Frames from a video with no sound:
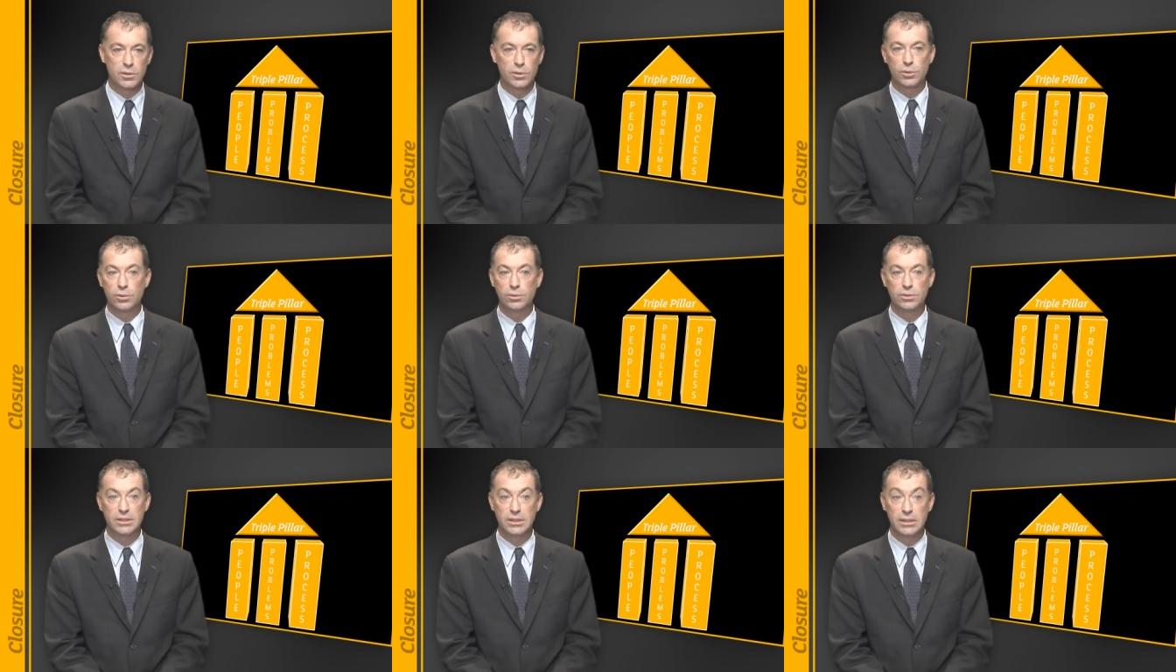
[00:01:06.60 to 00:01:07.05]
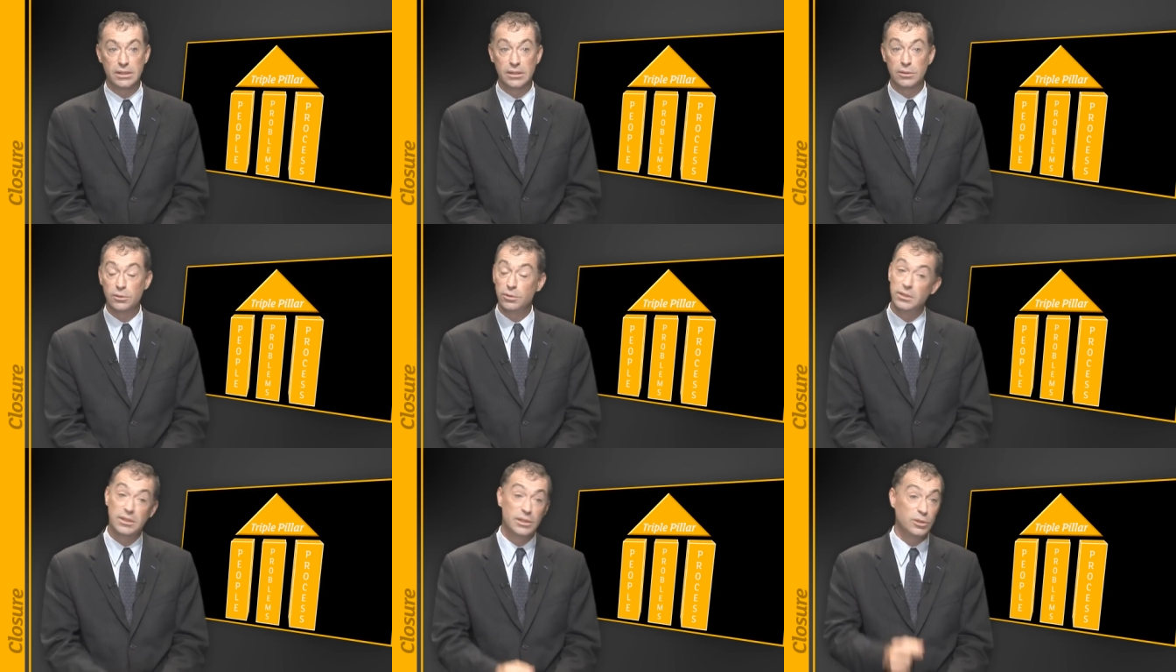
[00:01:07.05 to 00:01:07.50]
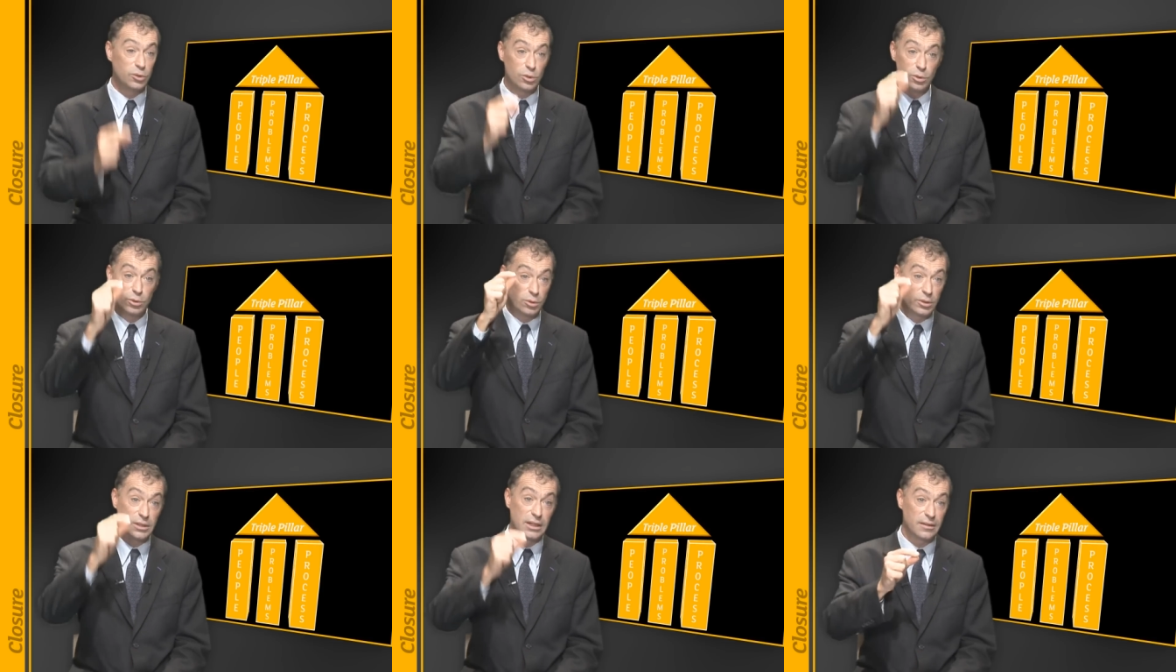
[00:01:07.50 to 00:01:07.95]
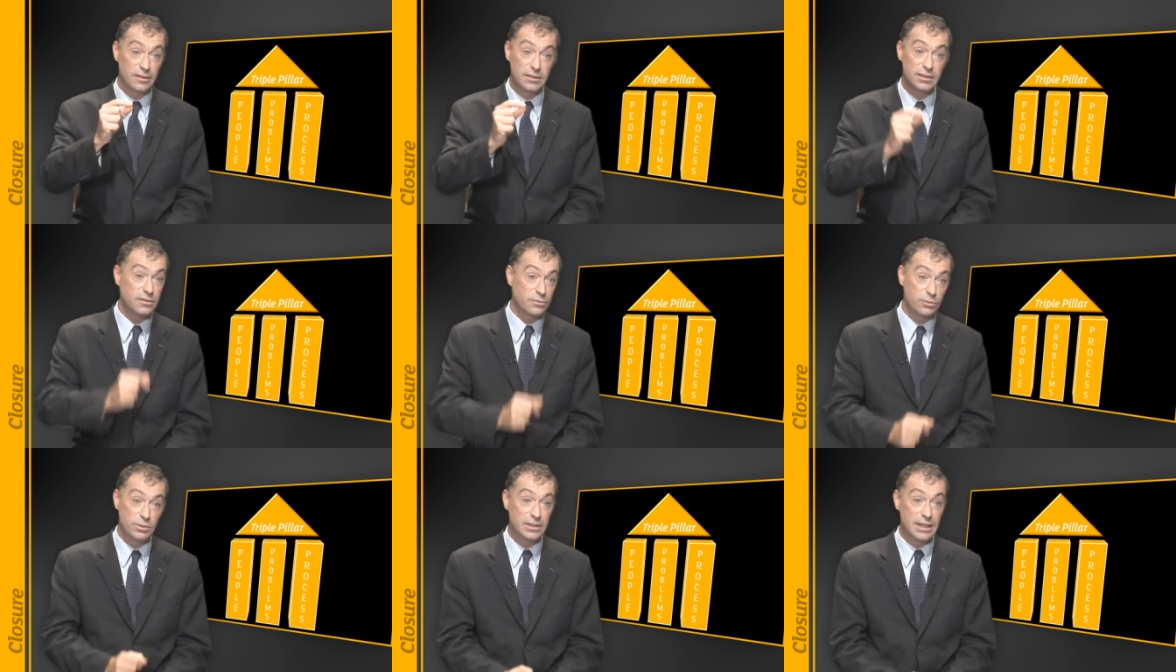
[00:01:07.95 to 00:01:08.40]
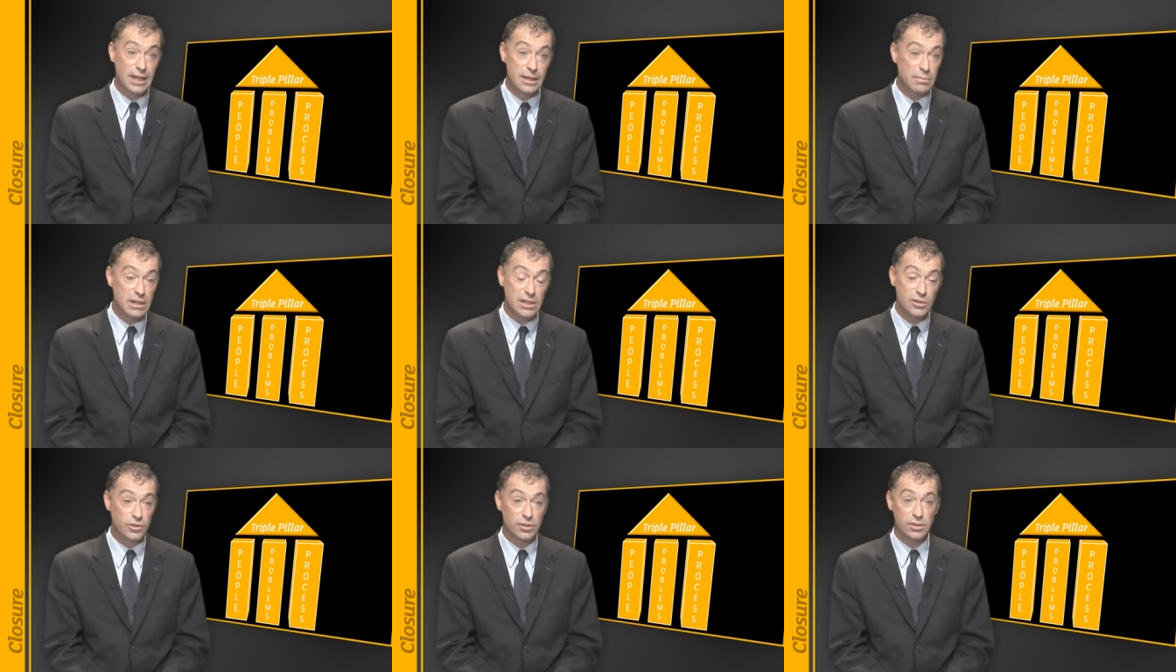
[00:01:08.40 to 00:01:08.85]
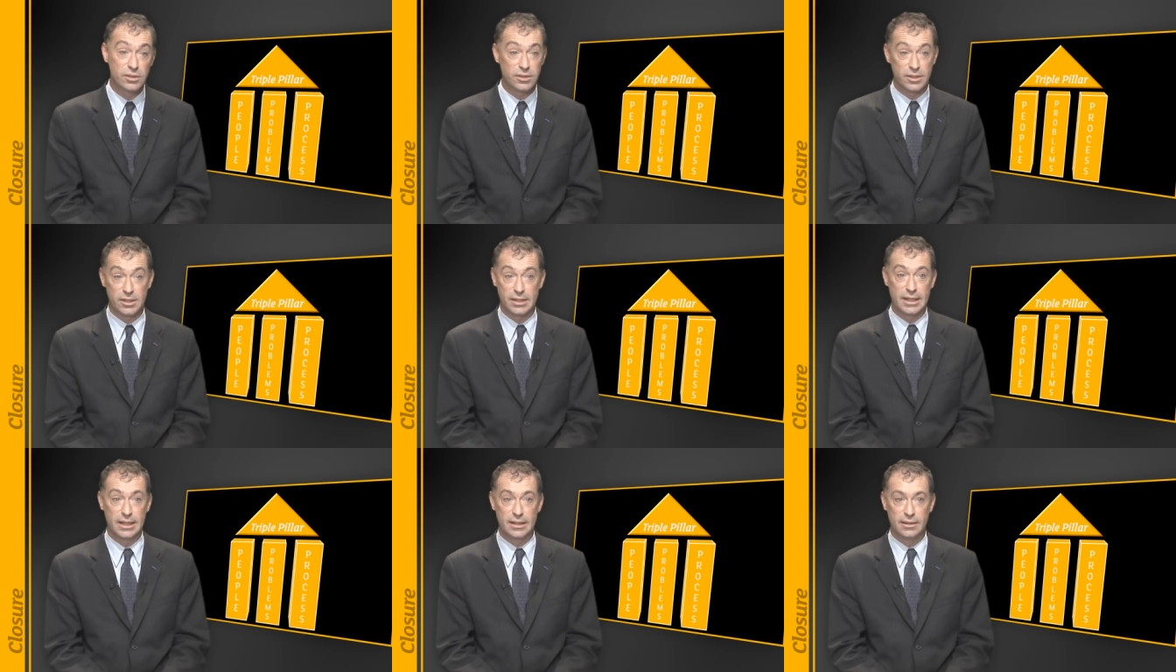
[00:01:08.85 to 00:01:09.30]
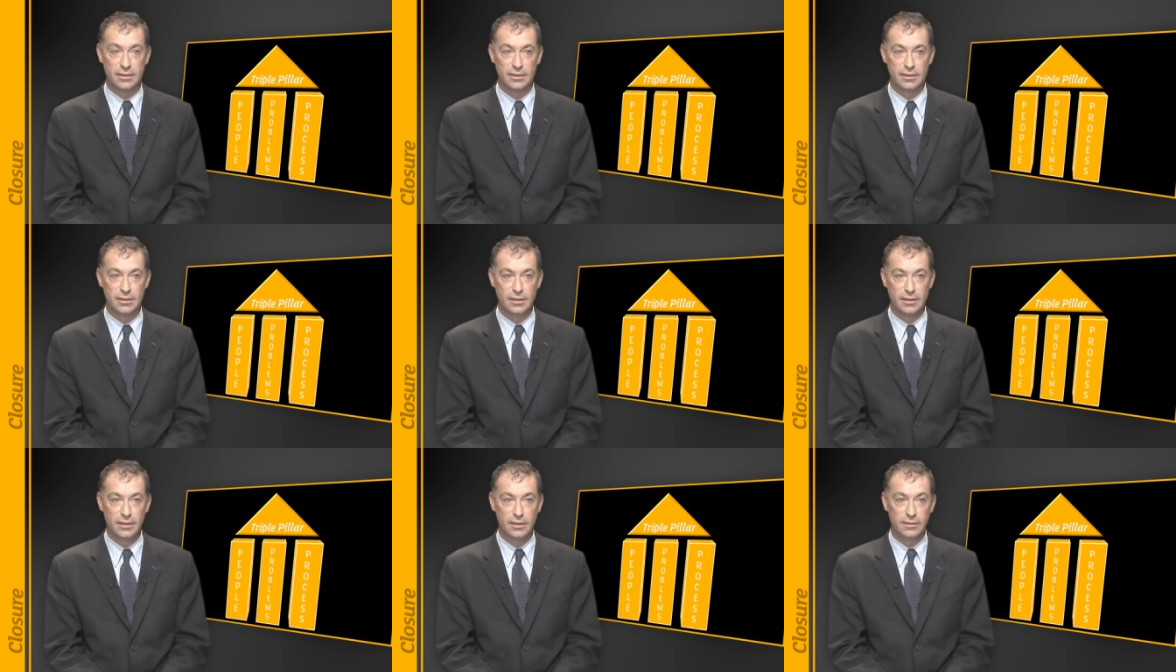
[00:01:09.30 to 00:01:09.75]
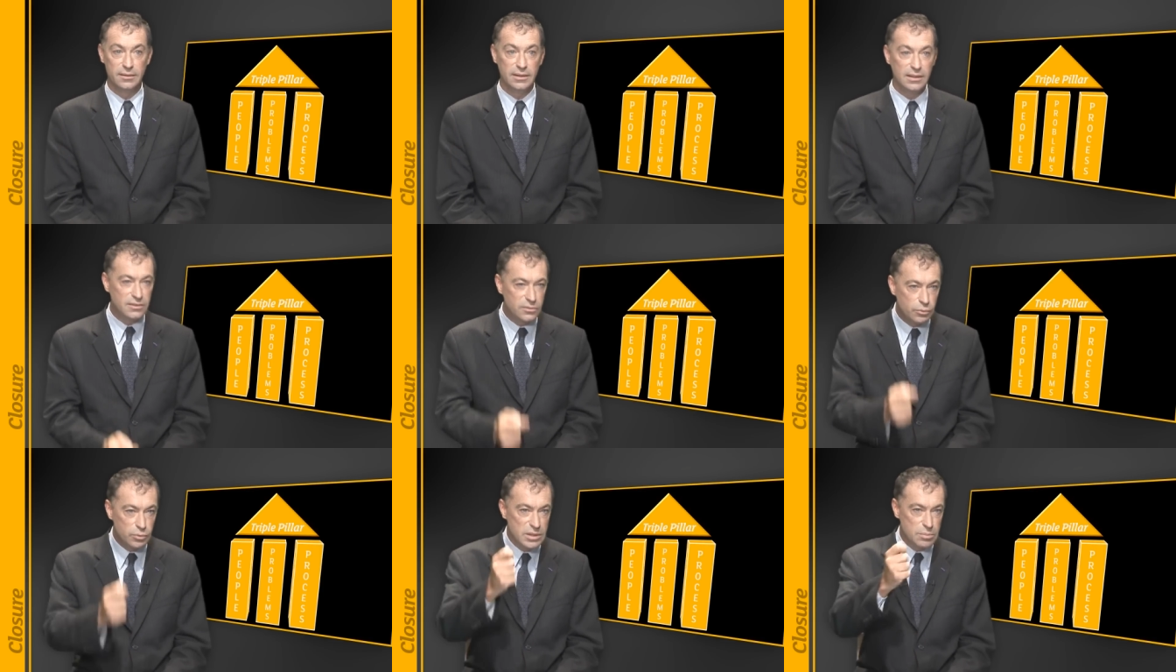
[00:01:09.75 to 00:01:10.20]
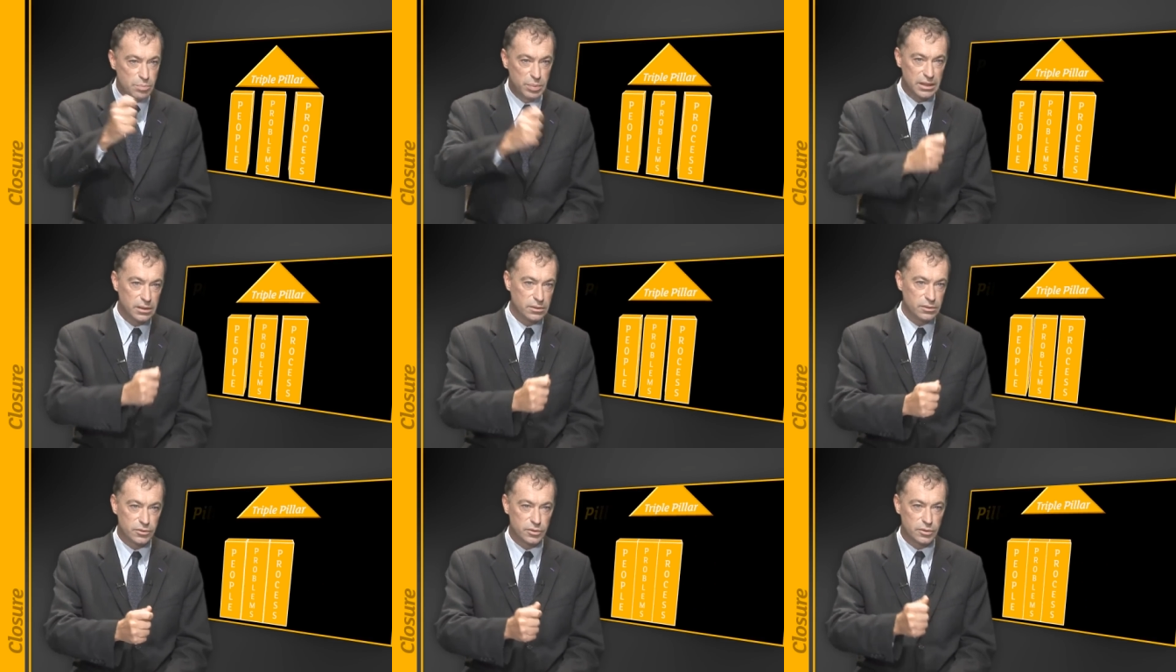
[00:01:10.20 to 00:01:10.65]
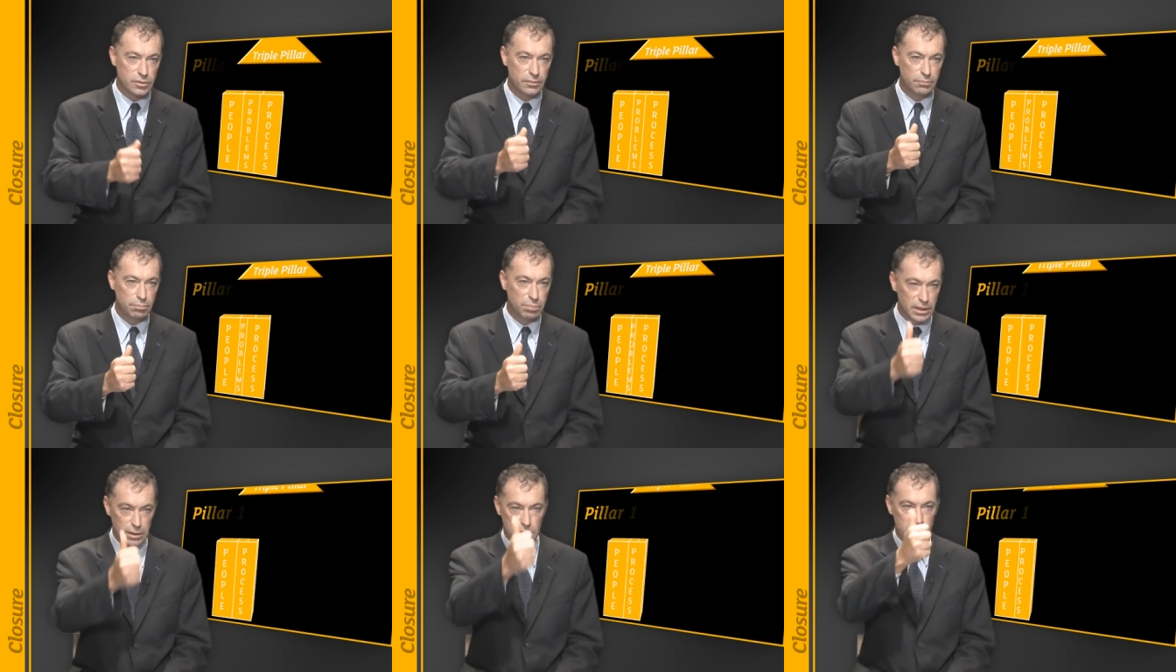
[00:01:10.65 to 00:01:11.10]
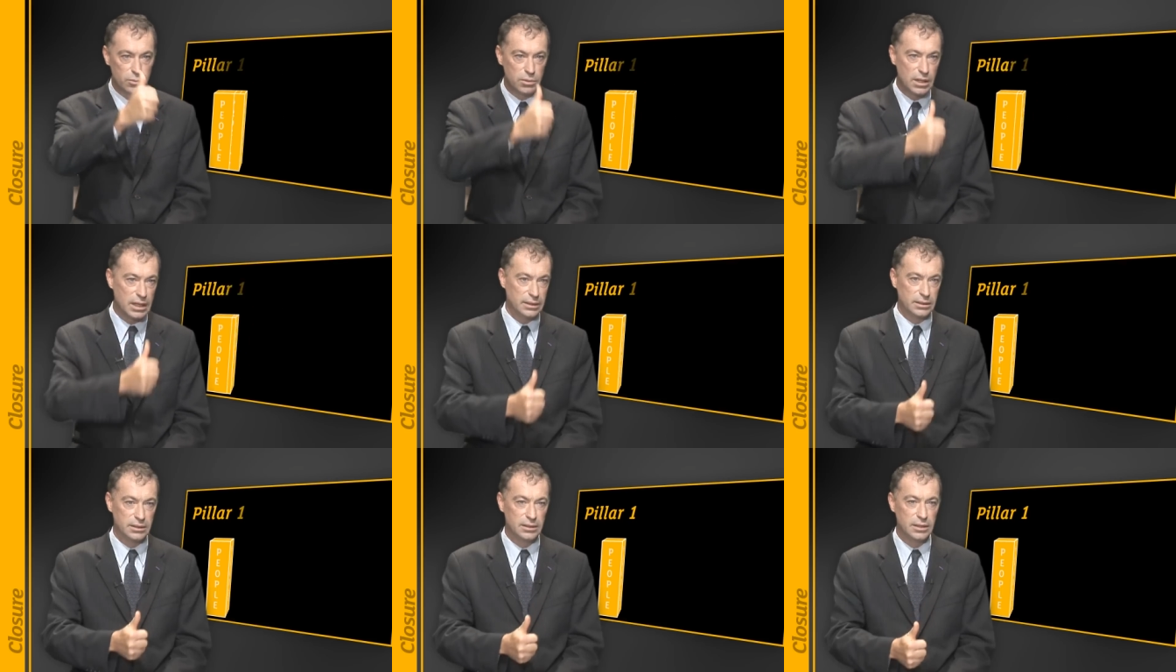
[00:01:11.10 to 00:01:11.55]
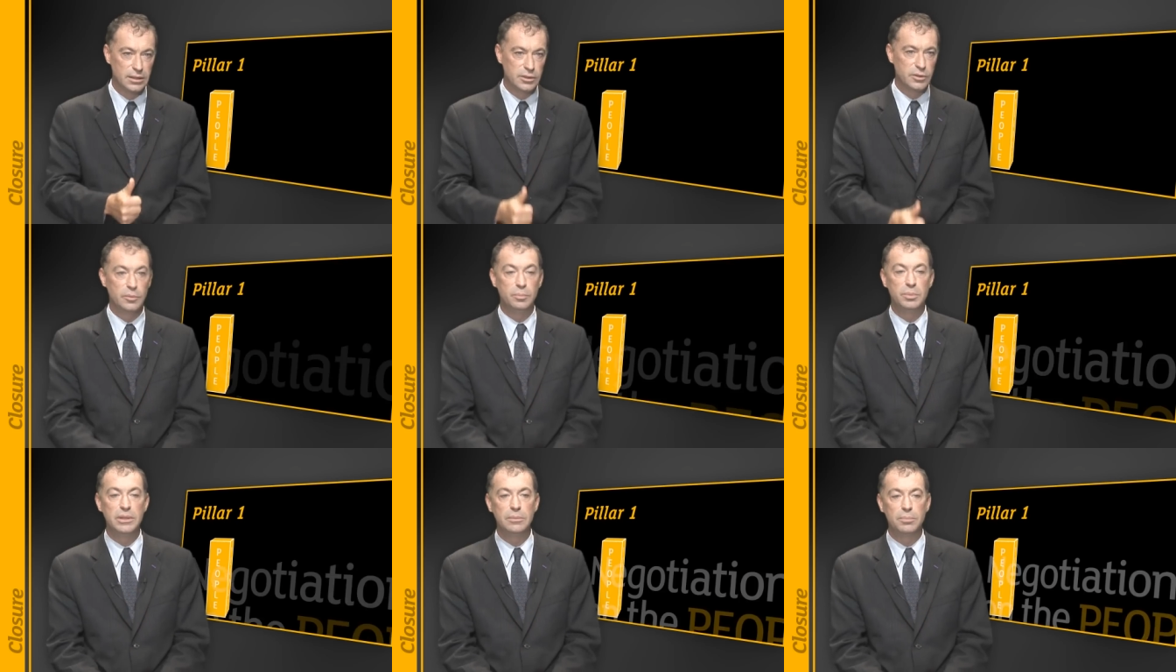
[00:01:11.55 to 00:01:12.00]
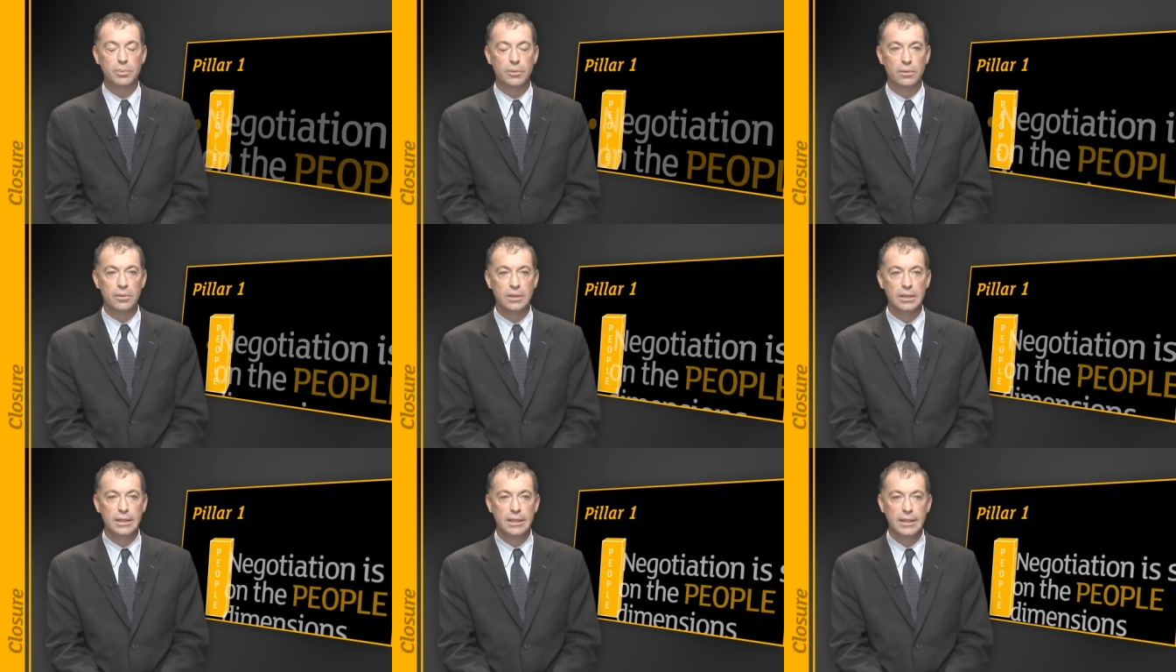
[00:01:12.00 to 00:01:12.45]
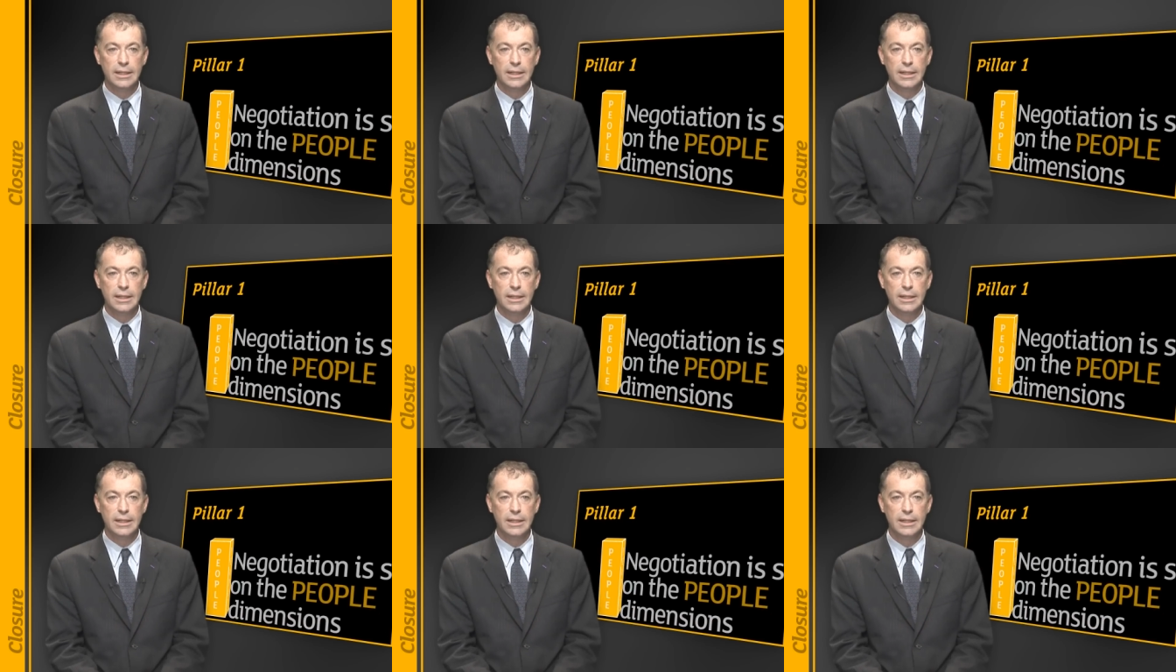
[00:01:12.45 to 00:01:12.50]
a good deal, you need to look at these three dimensions again, these three pillars. Pillar one, the people.